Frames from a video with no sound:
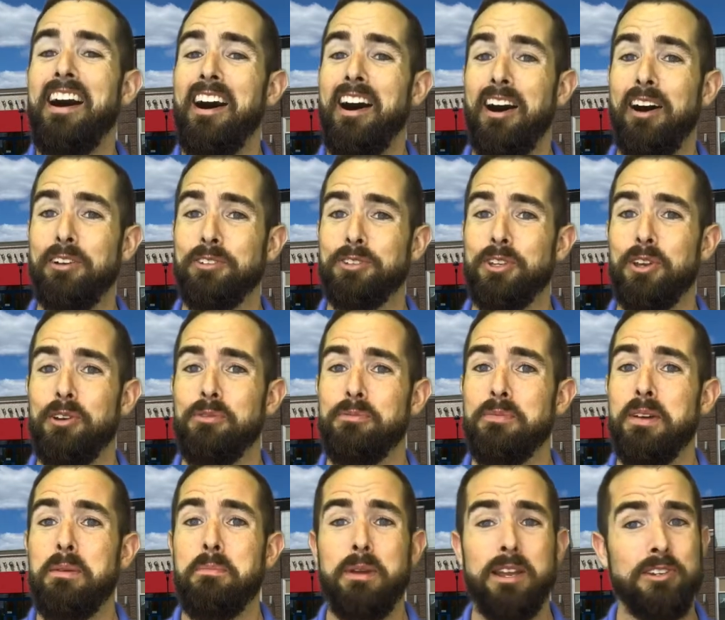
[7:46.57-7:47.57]
Also,
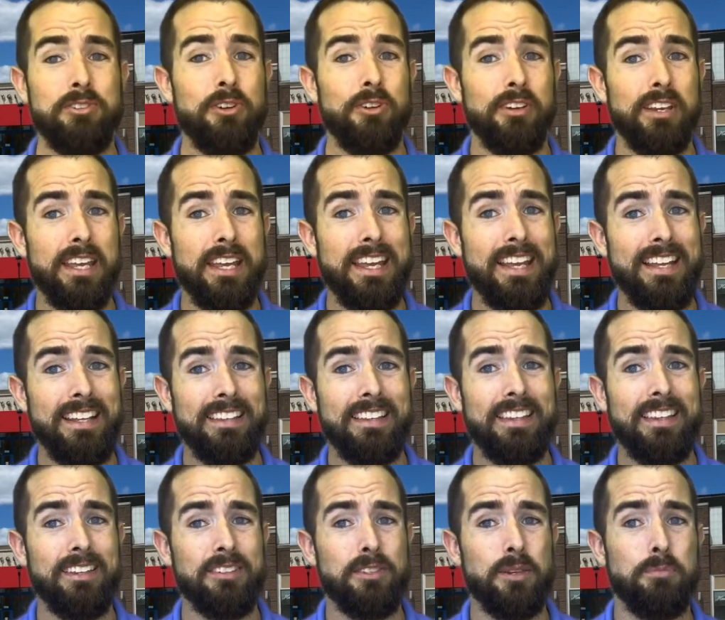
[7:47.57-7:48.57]
make sure to hit
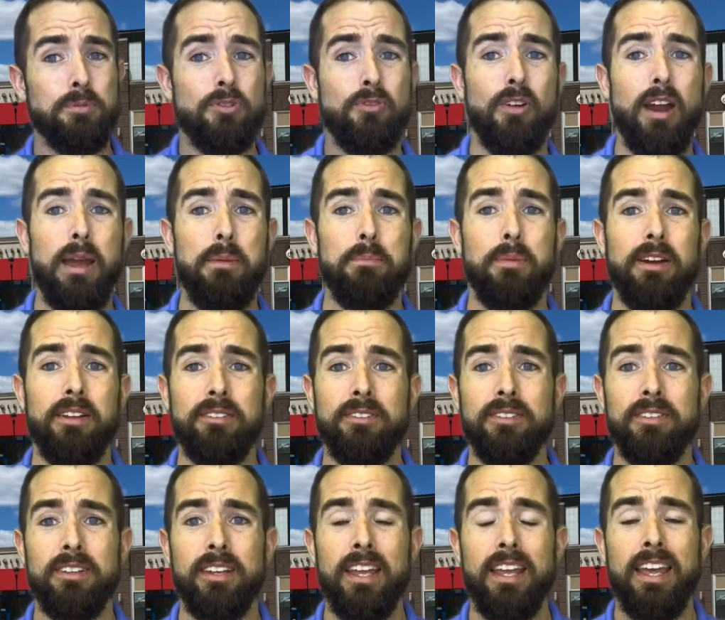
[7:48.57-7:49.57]
the subscribe
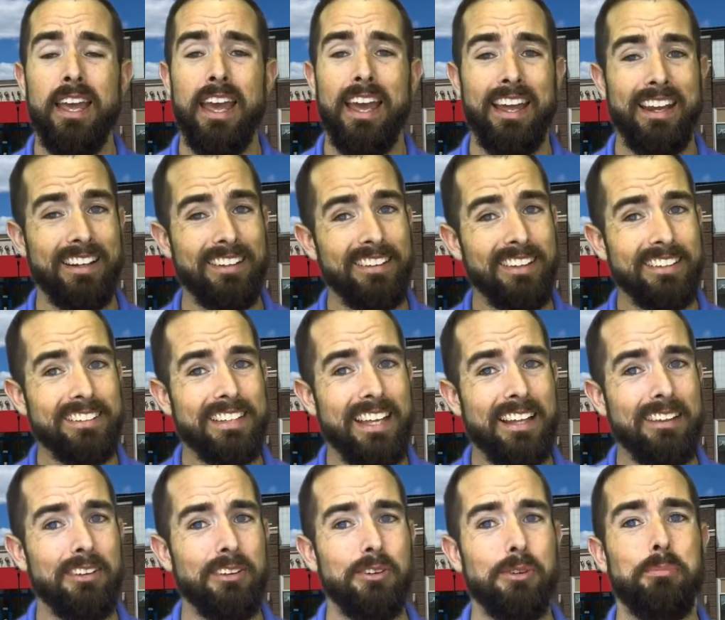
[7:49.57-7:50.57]
button and click
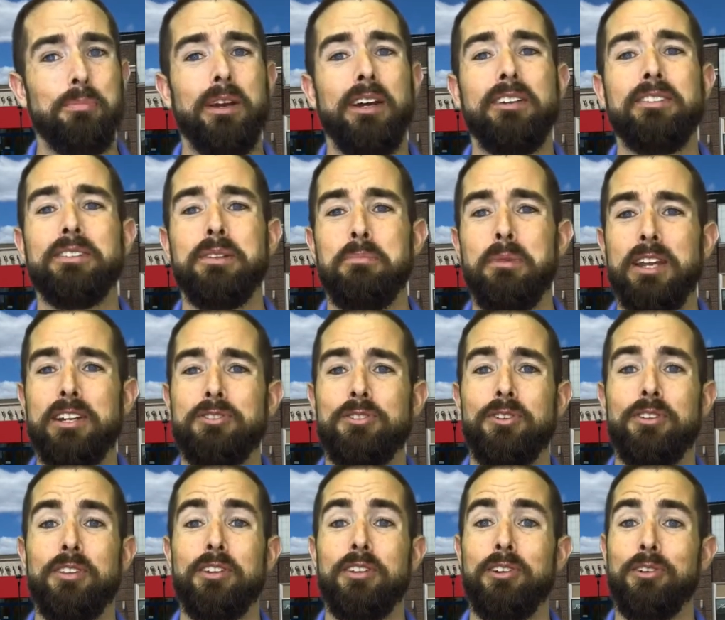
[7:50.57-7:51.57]
that little bell to make
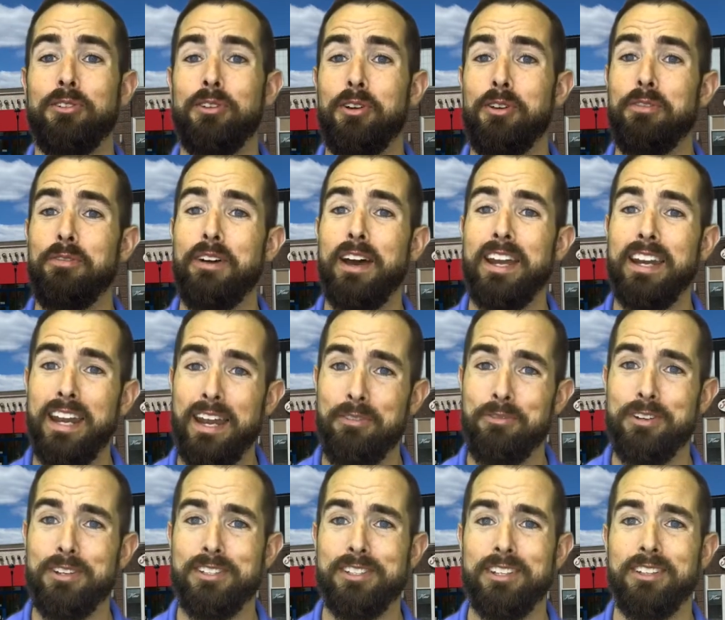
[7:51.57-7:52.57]
sure that you're notified
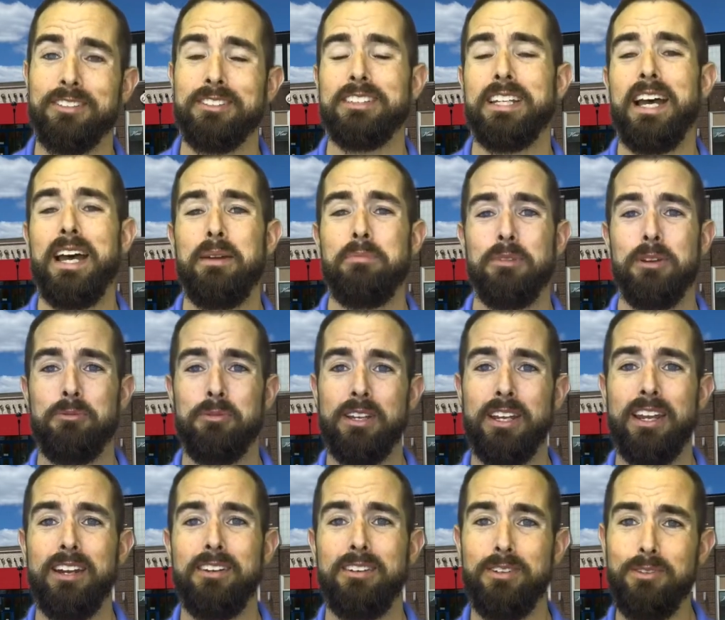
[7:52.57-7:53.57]
every single time that we
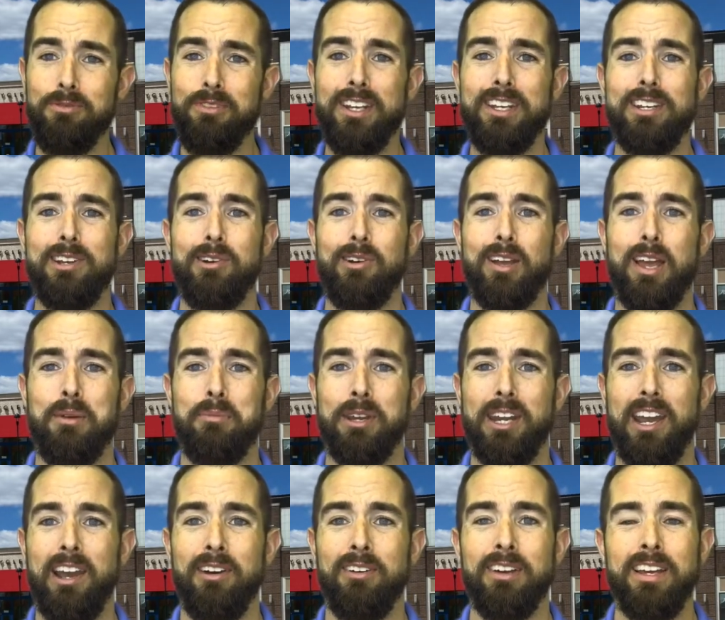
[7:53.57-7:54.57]
got a new video coming
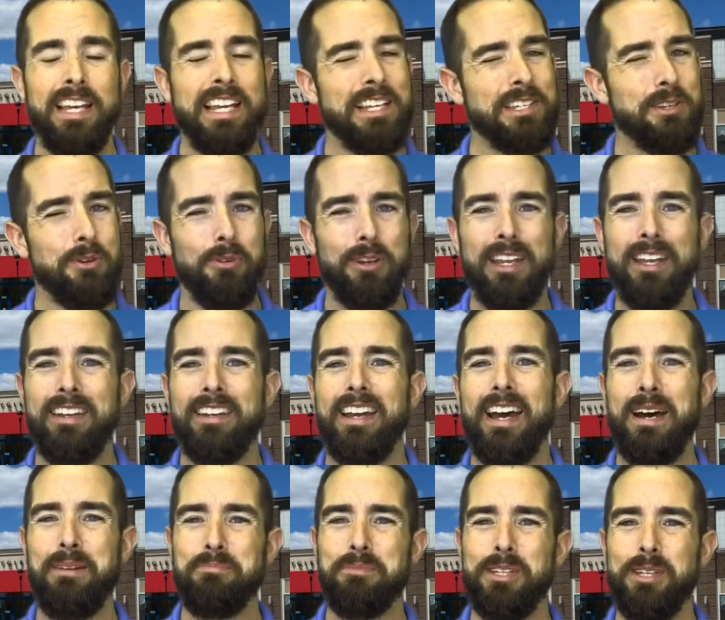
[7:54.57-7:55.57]
out. So again,
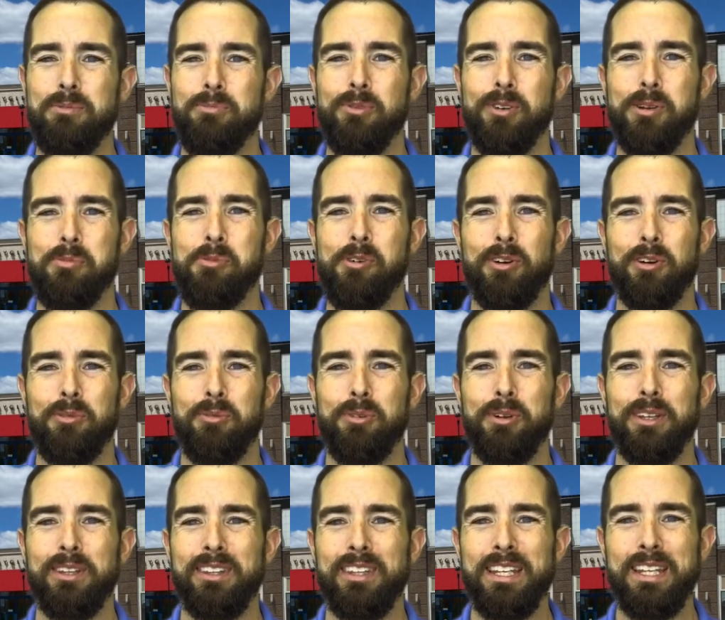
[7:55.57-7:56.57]
I'm Tim Whittemore
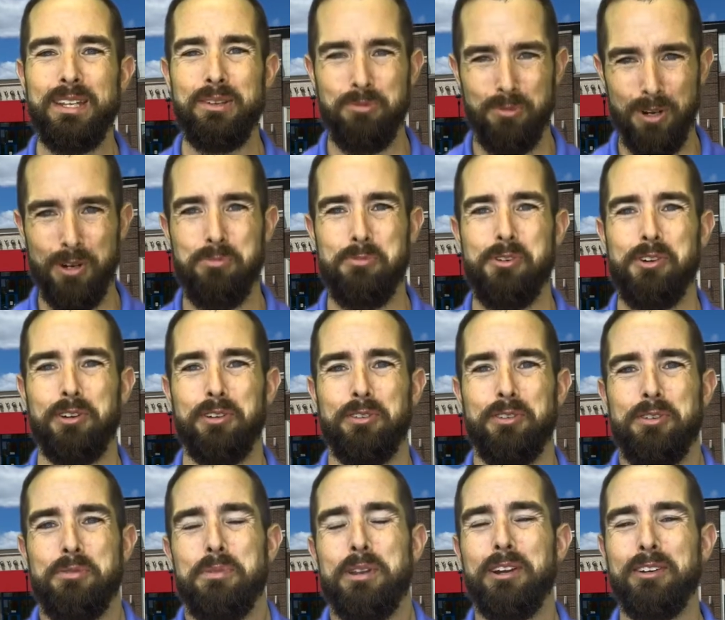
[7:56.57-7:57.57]
with the Whittemore
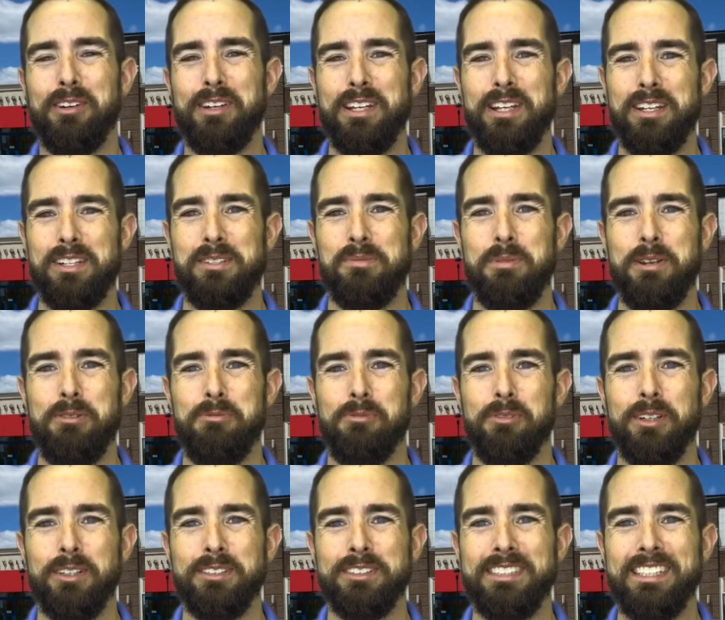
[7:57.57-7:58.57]
Group here at eXp
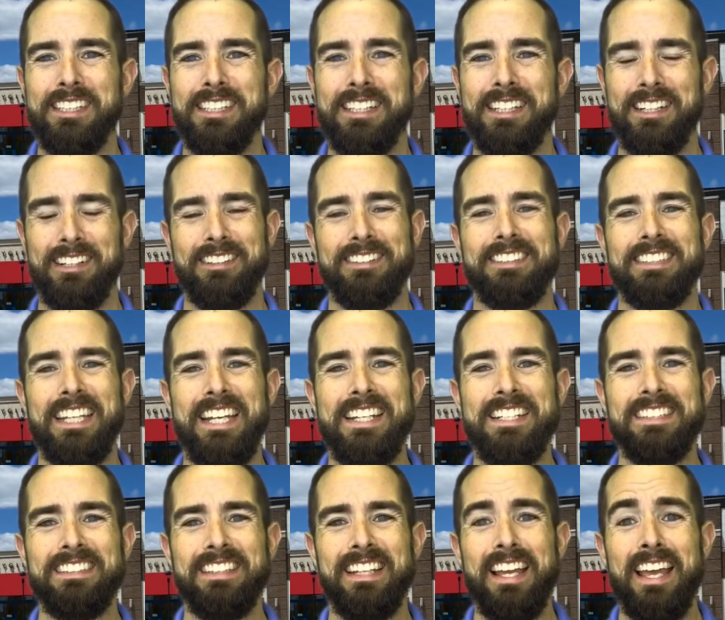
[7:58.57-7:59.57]
Realty here in
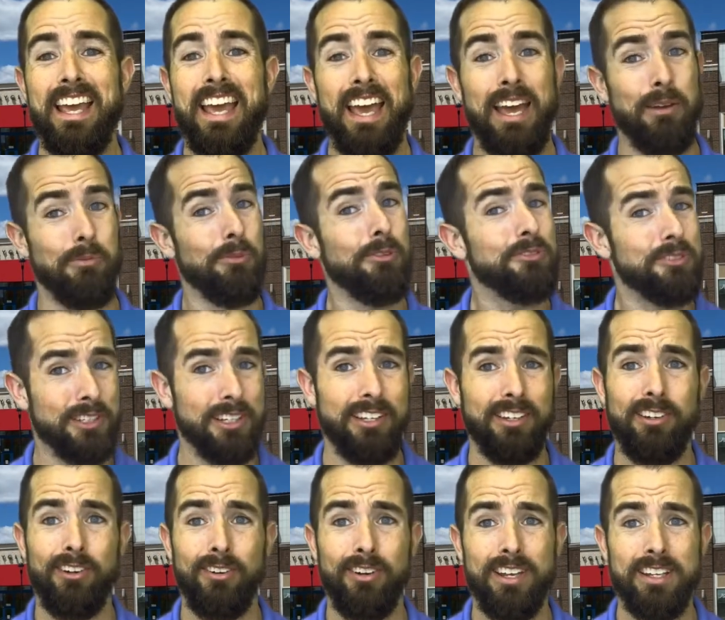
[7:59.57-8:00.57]
Dayton, and we'll see you
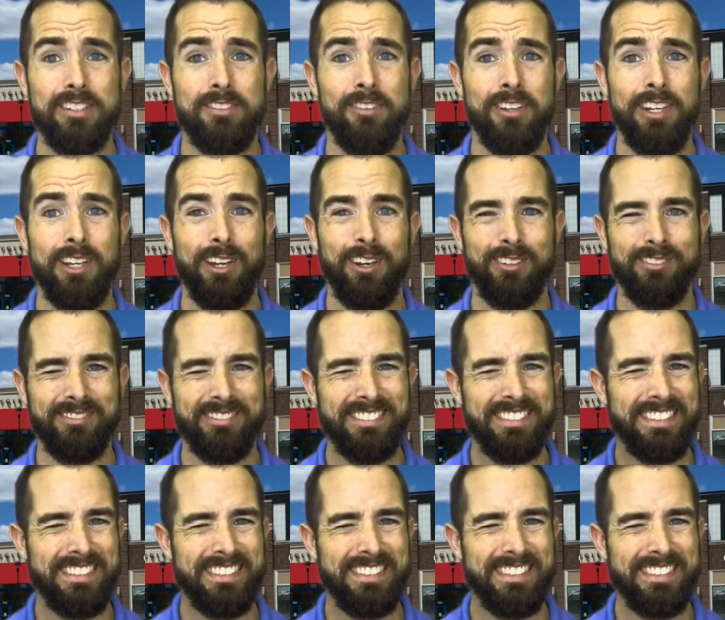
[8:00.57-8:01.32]
in our next video.